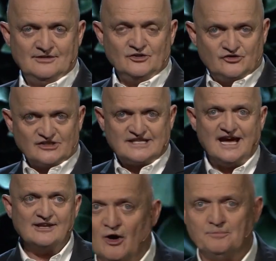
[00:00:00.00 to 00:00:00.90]
You just
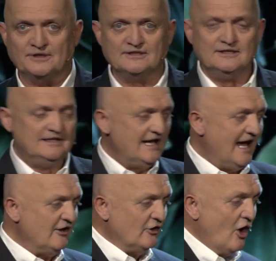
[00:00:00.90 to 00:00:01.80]
can't help it.
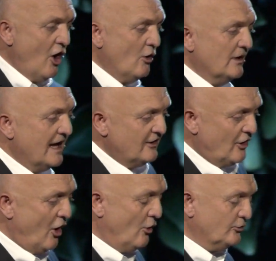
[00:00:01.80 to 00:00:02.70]
And it
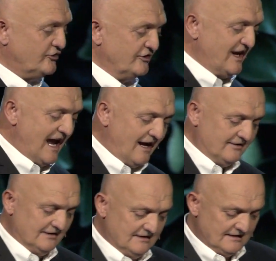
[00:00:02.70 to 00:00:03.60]
holds you
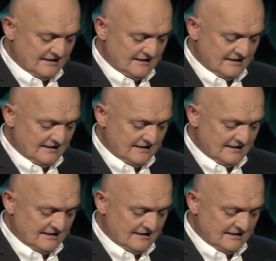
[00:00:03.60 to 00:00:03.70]
down.